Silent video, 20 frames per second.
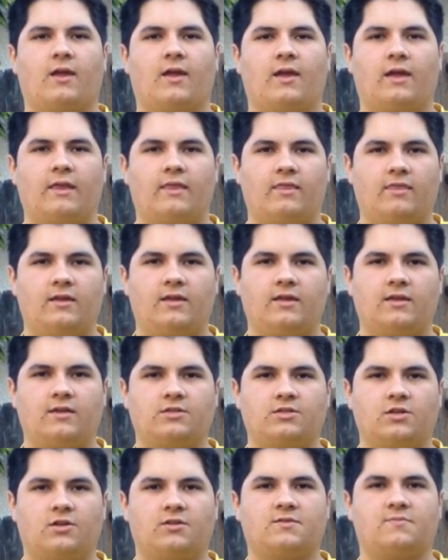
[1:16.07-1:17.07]
and the
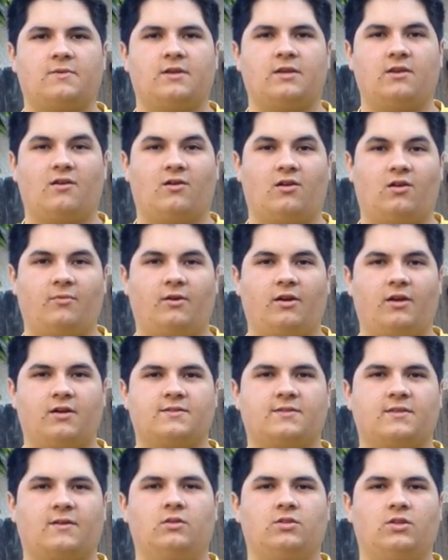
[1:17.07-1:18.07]
shutter speed all by
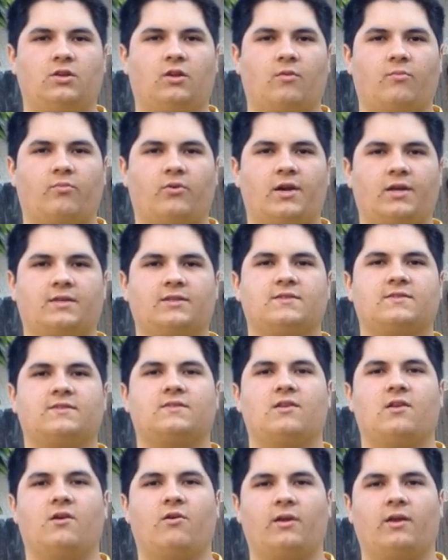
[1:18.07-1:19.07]
yourself, so you can practice
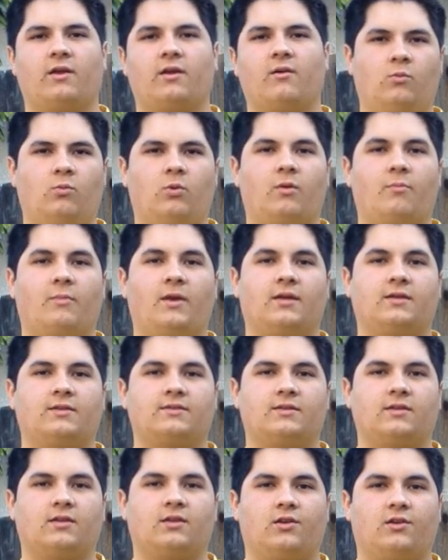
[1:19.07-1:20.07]
knowing what
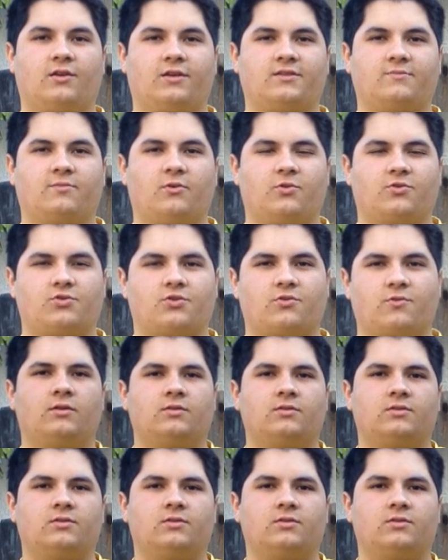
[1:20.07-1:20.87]
makes a good exposure.